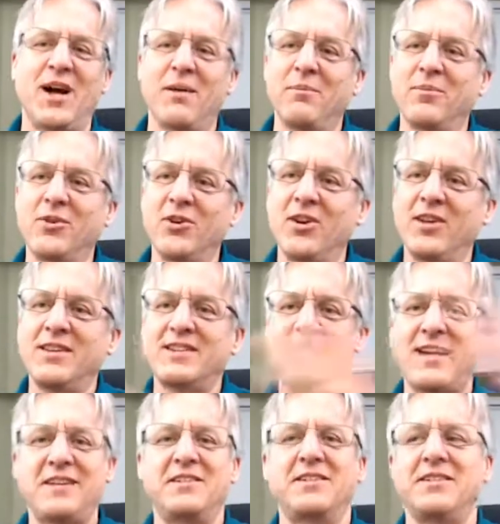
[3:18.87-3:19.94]
I'm learning the
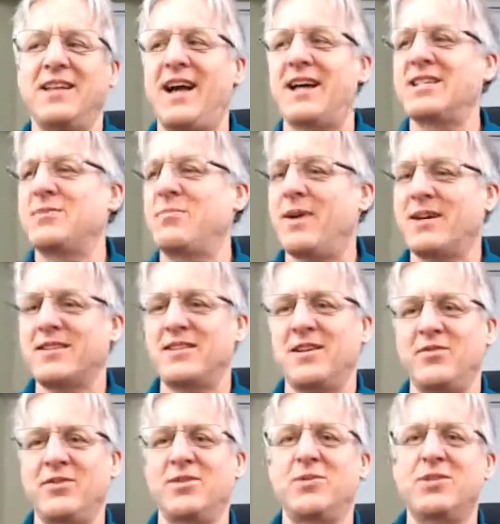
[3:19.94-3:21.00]
technical aspects
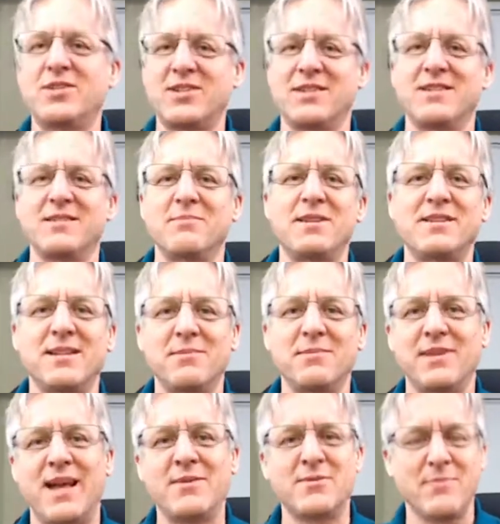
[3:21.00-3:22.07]
of it, which can be
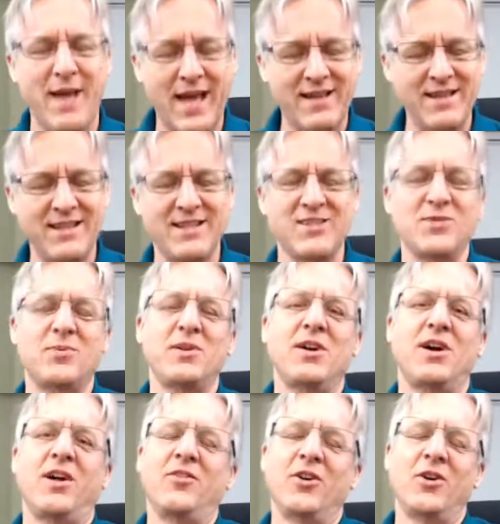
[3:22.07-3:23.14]
sometimes maddening, as we
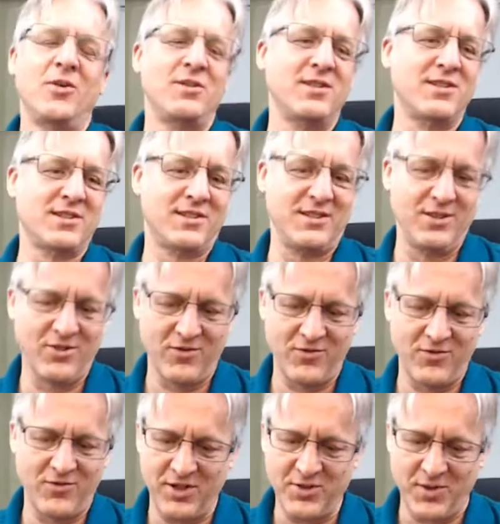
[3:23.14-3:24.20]
all know in this year of
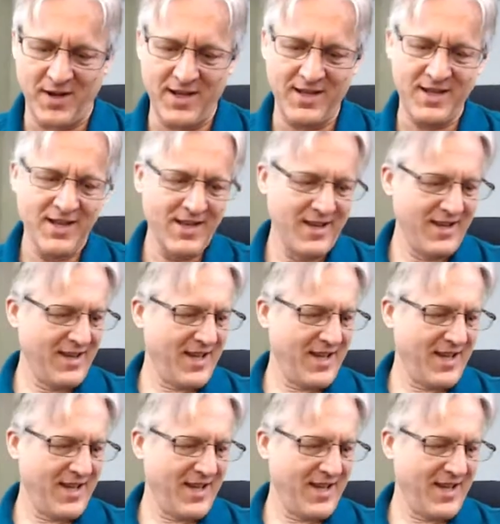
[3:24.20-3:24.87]
2020,